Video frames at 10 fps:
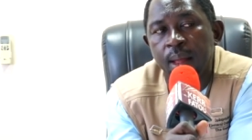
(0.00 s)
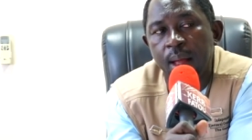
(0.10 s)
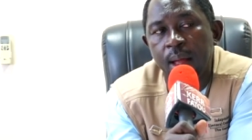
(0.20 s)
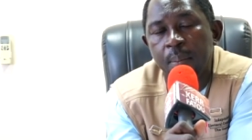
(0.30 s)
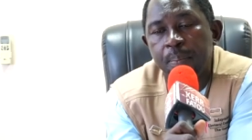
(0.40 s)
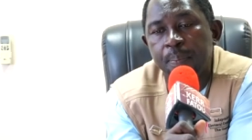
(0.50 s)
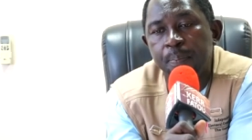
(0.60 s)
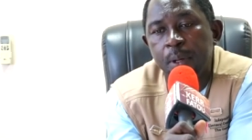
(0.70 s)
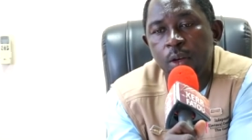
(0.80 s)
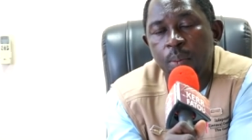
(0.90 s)

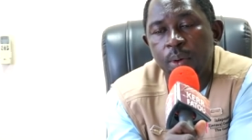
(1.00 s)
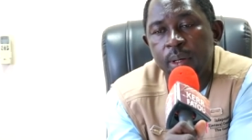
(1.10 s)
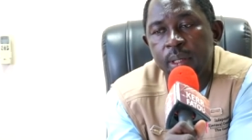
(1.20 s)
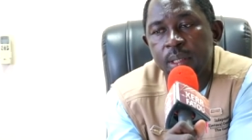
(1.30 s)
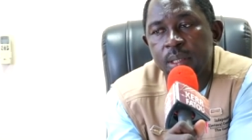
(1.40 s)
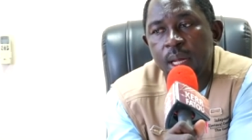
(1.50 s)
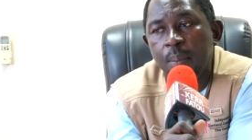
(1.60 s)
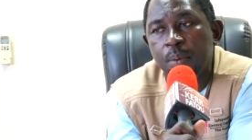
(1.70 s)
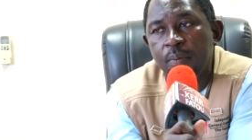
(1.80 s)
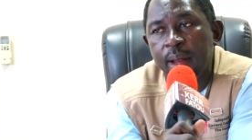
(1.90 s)
PWDs are
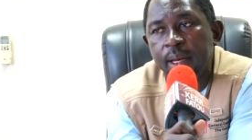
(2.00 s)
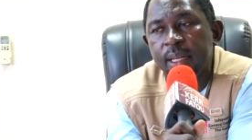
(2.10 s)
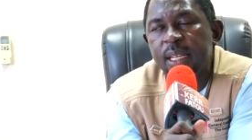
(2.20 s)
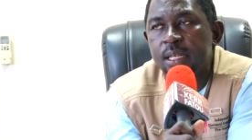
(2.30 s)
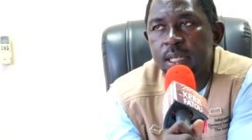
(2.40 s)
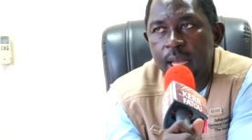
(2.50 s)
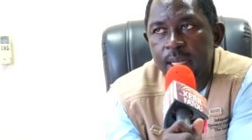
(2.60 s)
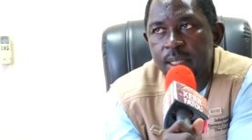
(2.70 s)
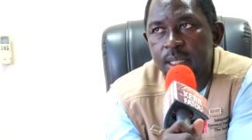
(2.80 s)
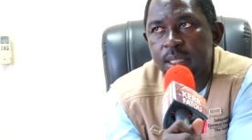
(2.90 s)
provided easy
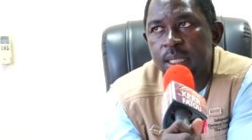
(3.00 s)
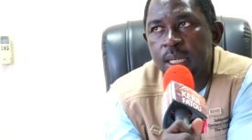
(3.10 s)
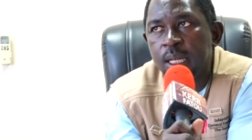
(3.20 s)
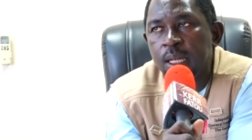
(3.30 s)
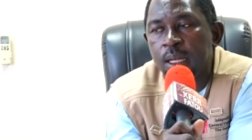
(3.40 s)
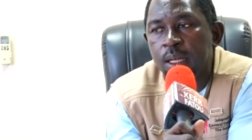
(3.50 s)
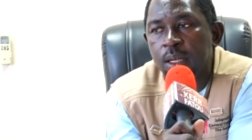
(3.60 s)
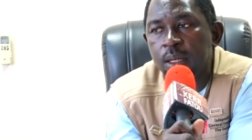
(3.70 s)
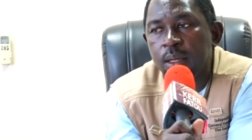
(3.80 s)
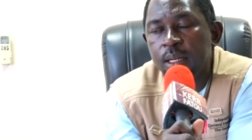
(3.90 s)
access
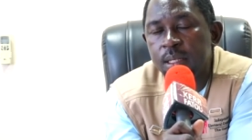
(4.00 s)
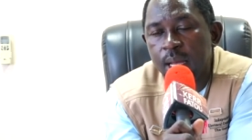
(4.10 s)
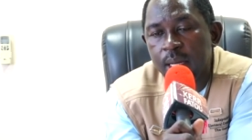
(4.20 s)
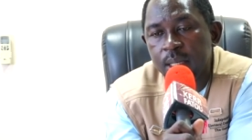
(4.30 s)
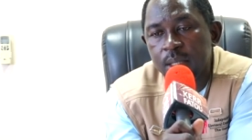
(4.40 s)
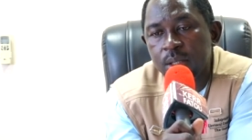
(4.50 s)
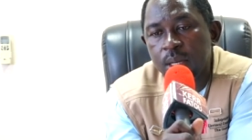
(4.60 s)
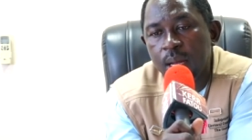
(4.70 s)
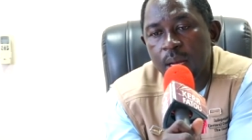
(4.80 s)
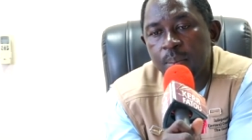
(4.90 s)

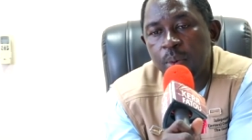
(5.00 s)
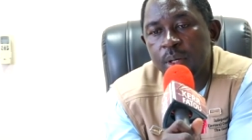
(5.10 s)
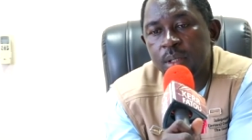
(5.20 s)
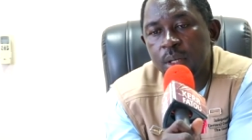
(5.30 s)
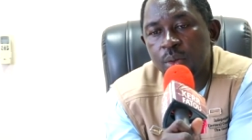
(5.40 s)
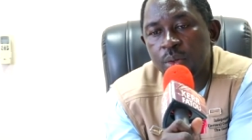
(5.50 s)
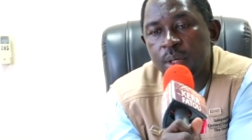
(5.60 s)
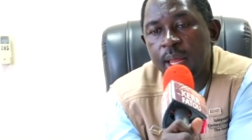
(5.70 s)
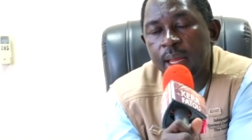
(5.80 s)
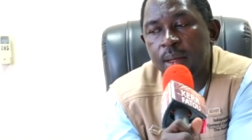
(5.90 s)
at polling stations,
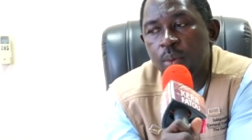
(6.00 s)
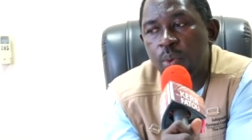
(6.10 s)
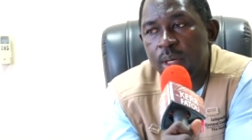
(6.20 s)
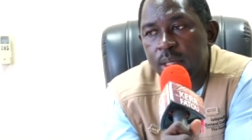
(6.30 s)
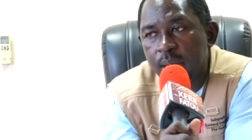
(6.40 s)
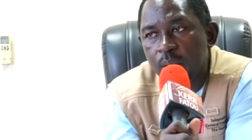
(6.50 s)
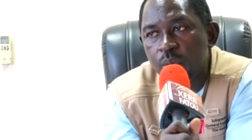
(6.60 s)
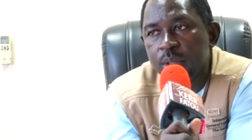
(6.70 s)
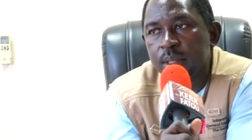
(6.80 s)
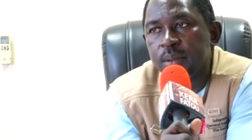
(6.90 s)
like wheelchair
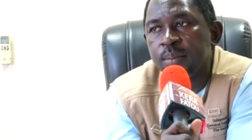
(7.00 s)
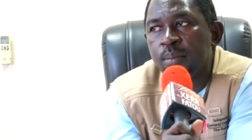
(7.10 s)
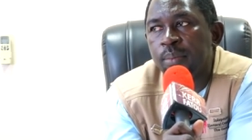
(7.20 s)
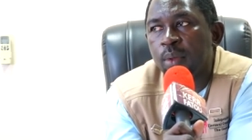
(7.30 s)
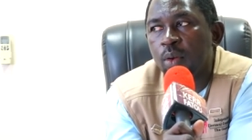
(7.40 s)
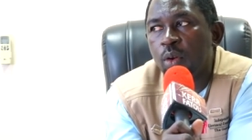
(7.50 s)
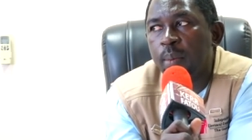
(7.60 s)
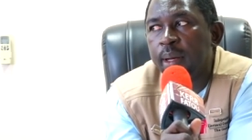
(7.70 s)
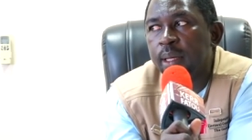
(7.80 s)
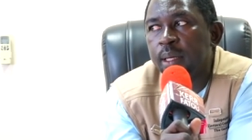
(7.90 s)
users.
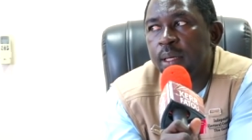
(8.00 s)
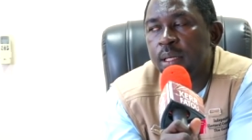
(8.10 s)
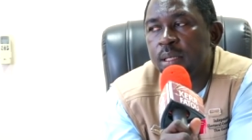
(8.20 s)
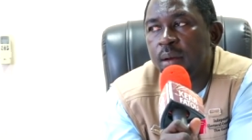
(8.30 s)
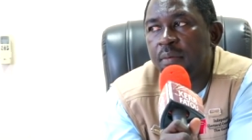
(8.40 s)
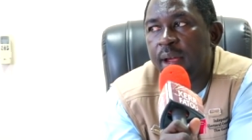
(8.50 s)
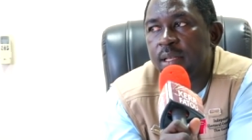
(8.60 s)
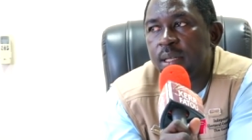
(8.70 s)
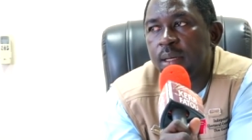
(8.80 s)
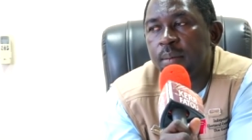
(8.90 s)
Normally, it is
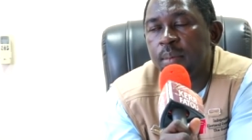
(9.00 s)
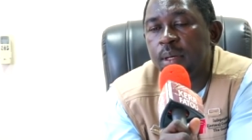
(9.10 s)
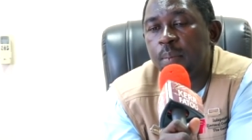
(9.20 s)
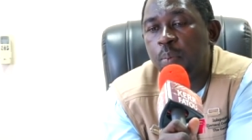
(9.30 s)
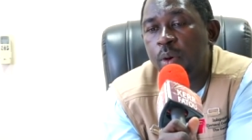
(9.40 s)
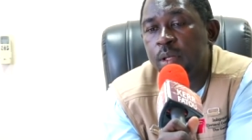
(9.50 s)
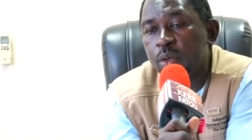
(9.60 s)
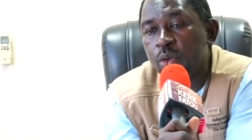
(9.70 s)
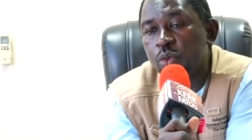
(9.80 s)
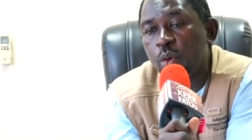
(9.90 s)
advised that the polling
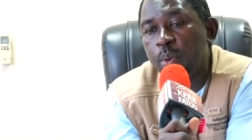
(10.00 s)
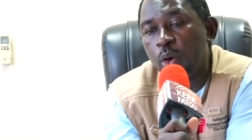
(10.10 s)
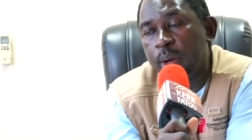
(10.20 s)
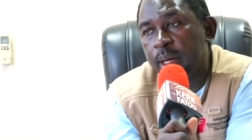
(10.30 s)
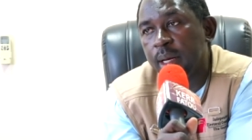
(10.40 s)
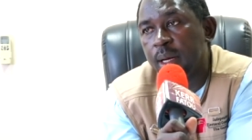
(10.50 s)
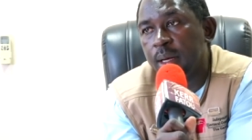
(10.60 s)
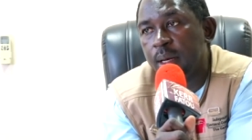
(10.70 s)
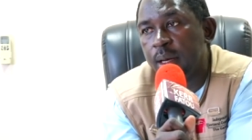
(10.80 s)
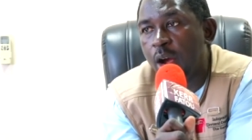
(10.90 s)
stations should be located
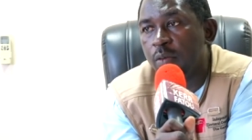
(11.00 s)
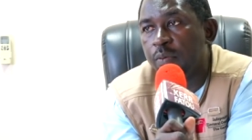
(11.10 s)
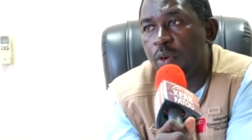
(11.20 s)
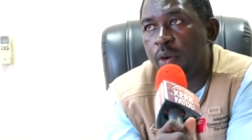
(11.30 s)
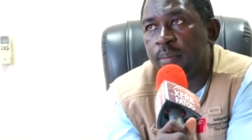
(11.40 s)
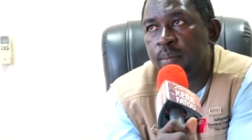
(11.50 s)
down floor.